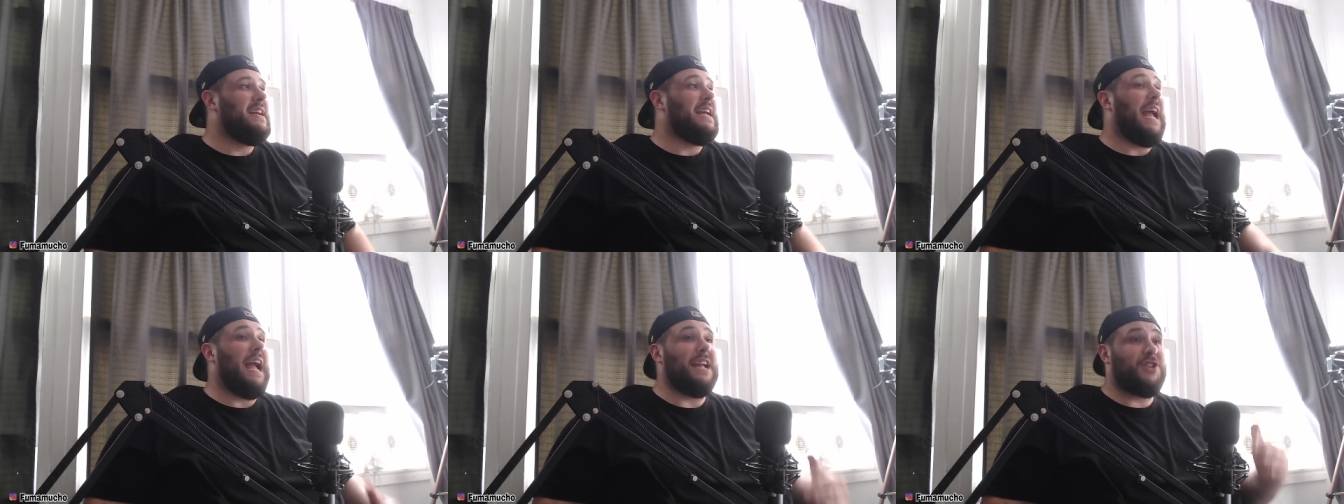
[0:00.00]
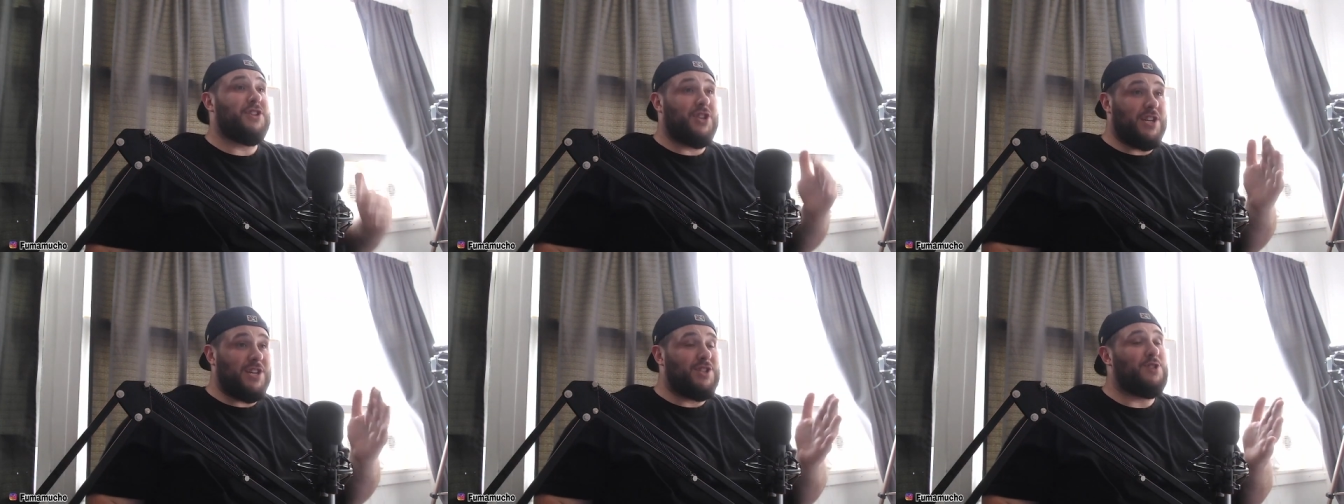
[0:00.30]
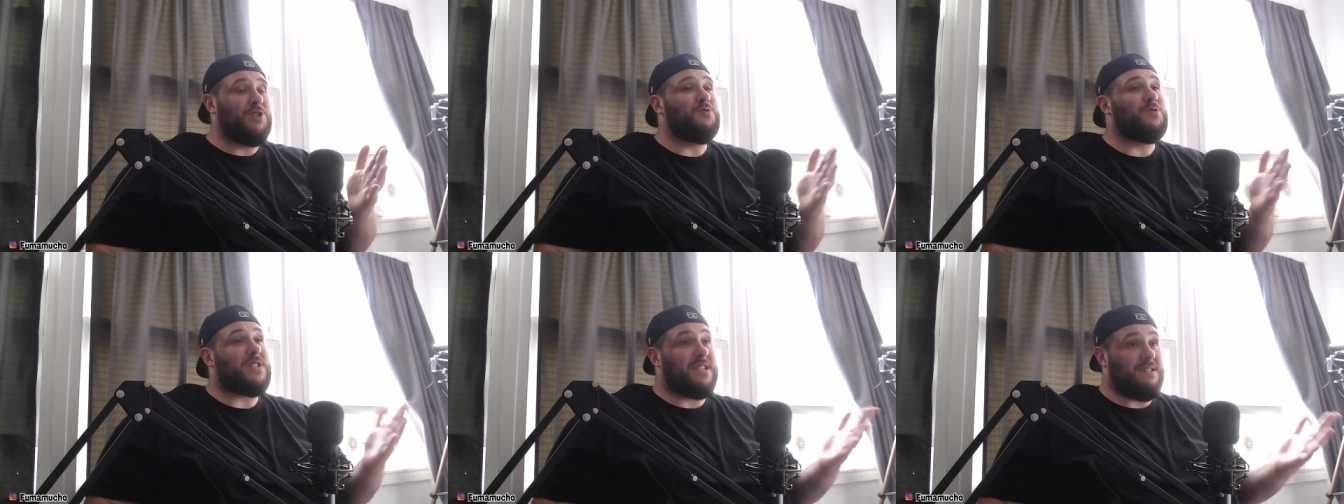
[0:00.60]
And she's
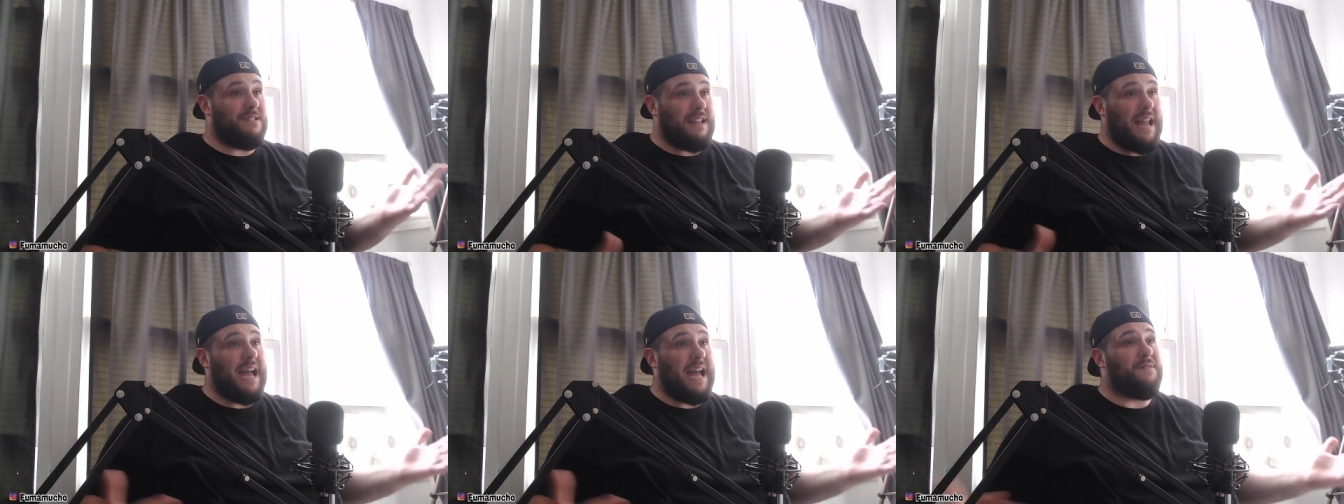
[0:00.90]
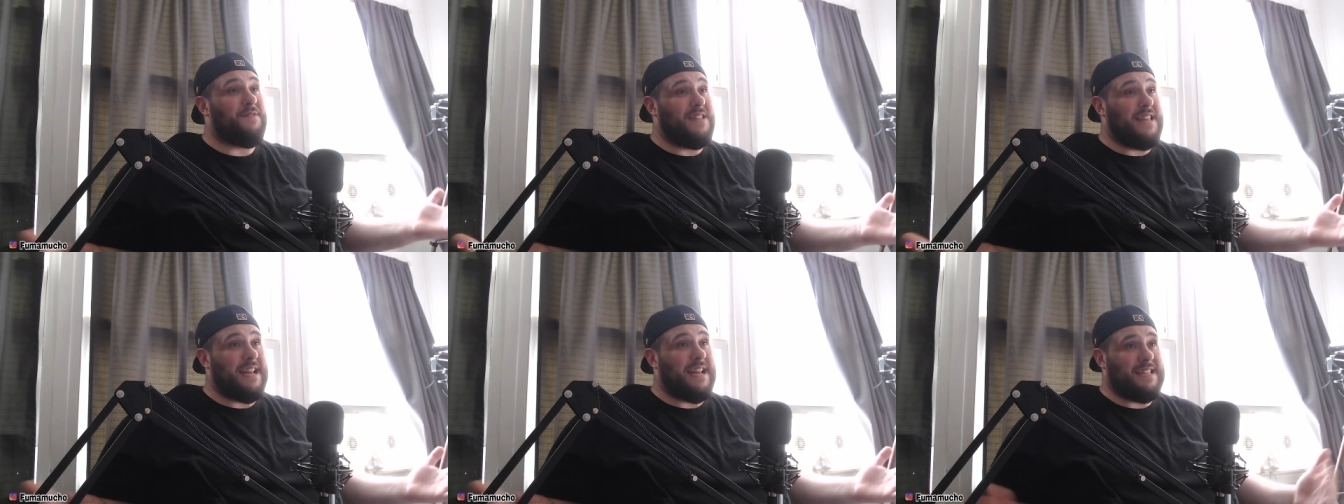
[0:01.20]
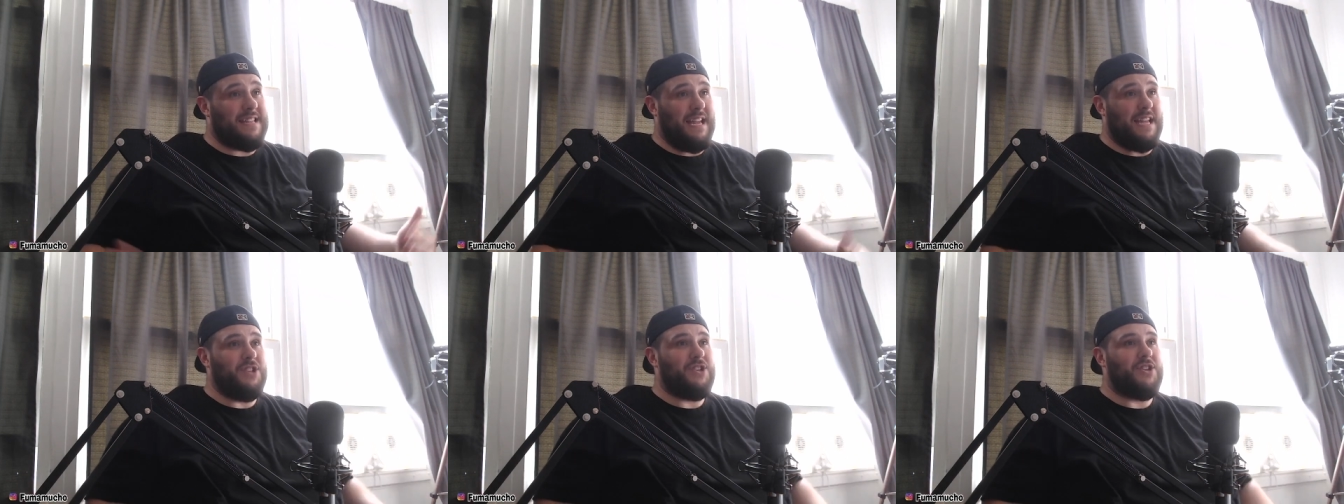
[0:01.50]
used to having that
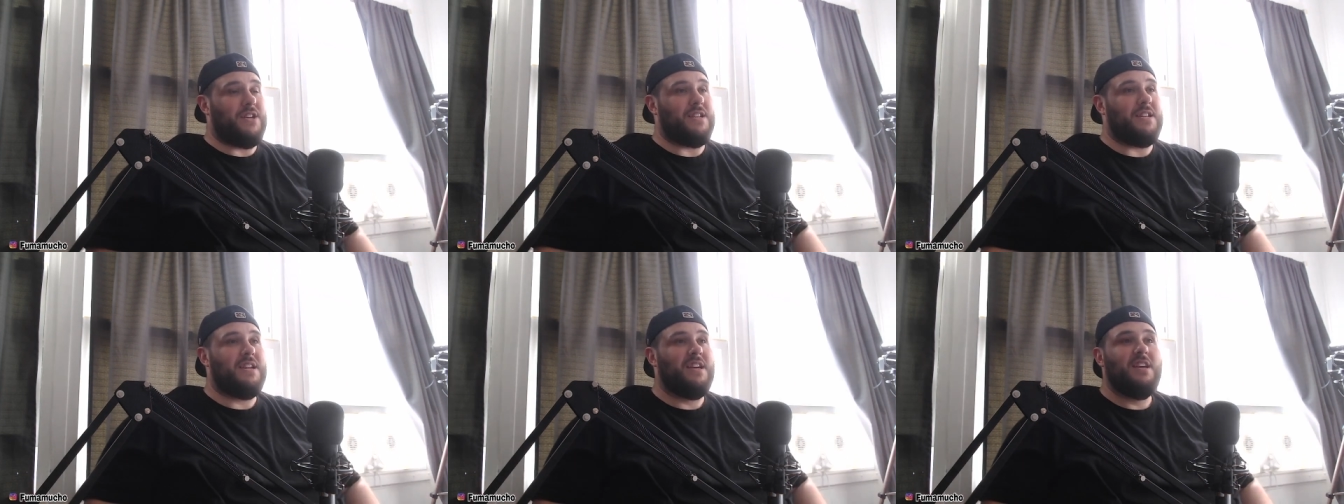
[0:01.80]
attention.